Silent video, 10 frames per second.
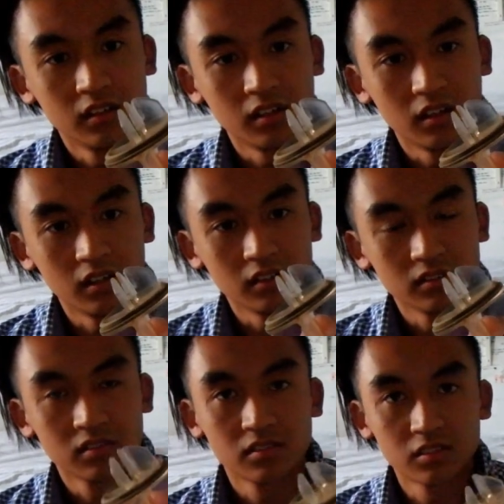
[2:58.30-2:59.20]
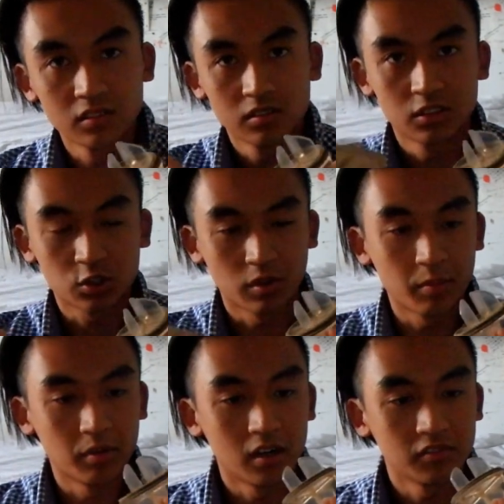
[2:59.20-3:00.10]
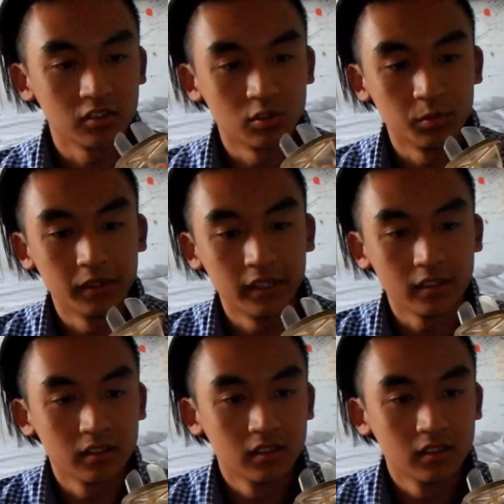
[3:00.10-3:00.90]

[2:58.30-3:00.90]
uh, scrape off a little bit.